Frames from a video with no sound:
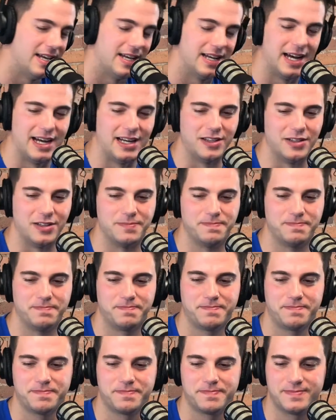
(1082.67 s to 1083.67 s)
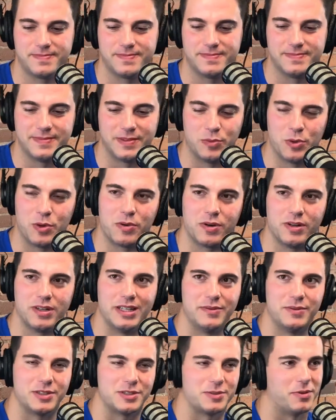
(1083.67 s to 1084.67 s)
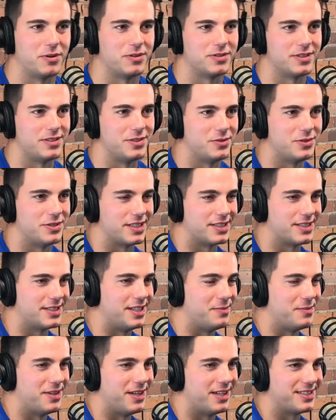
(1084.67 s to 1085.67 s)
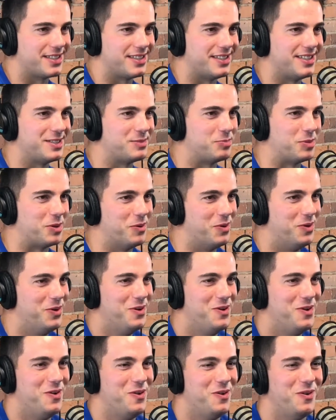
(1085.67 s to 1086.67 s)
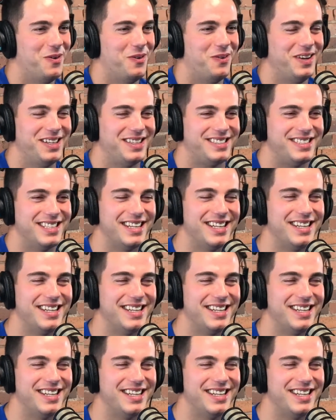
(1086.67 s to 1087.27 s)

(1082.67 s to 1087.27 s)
I don't know. We weren't even supposed to do 16 minutes on this, but we did.